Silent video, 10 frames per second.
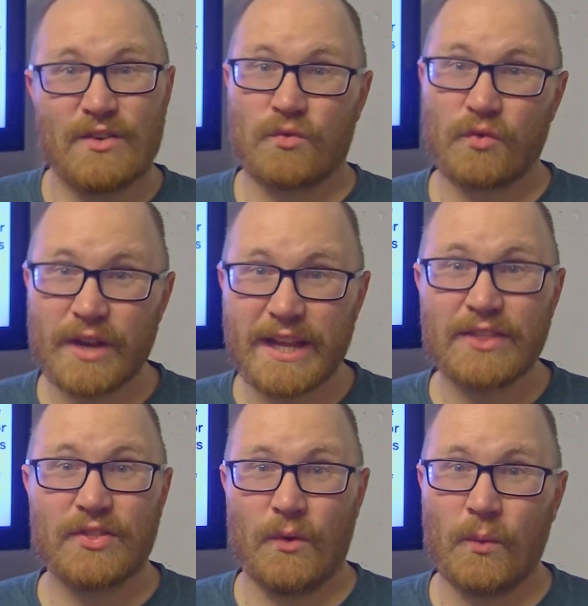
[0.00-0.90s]

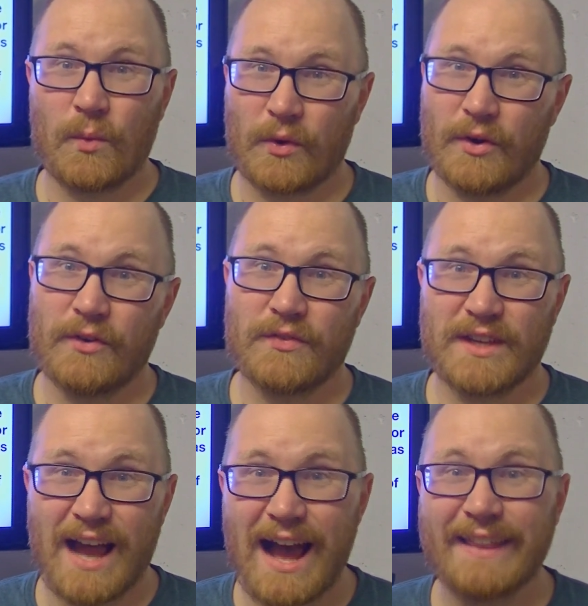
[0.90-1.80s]
read the Word of
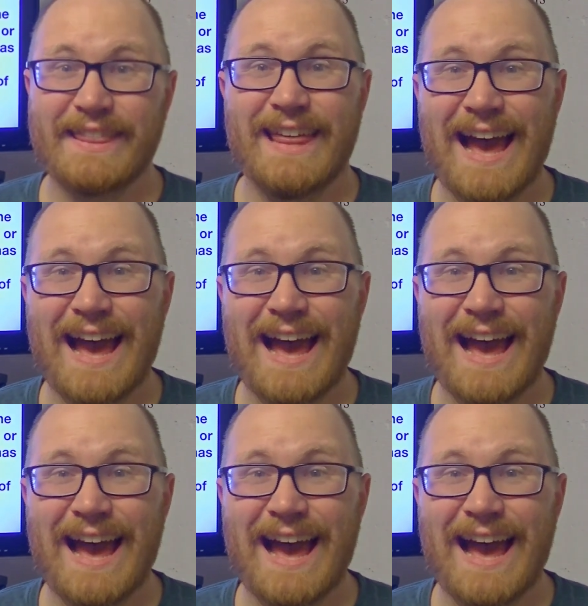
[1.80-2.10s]
God.